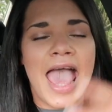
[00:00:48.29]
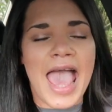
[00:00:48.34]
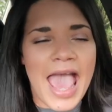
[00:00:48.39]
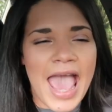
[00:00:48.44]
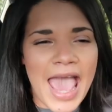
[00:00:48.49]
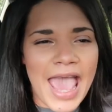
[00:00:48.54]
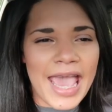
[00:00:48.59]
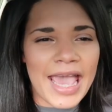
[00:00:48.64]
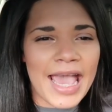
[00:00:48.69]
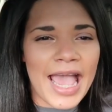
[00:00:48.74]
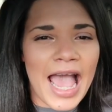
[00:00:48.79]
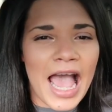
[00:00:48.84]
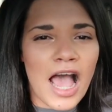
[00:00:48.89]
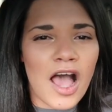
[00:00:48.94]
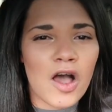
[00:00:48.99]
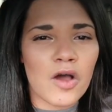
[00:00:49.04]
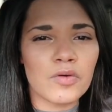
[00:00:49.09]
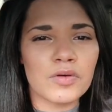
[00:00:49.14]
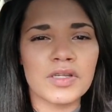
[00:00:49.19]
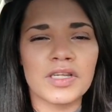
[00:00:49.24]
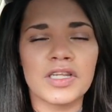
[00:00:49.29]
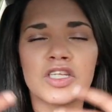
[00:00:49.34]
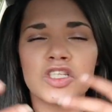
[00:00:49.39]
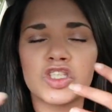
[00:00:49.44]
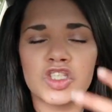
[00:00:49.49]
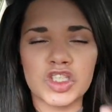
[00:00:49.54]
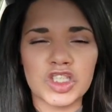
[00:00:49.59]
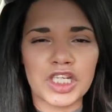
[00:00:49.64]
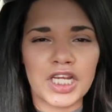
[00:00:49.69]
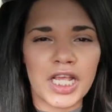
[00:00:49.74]
hang out,
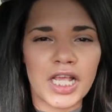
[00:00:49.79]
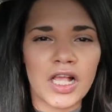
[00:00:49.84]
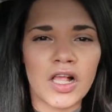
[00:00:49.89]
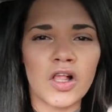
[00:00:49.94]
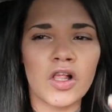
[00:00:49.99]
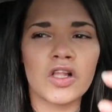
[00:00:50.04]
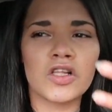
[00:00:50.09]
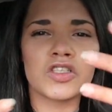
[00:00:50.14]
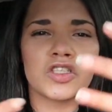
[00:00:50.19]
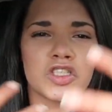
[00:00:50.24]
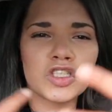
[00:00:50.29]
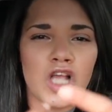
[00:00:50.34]
chill,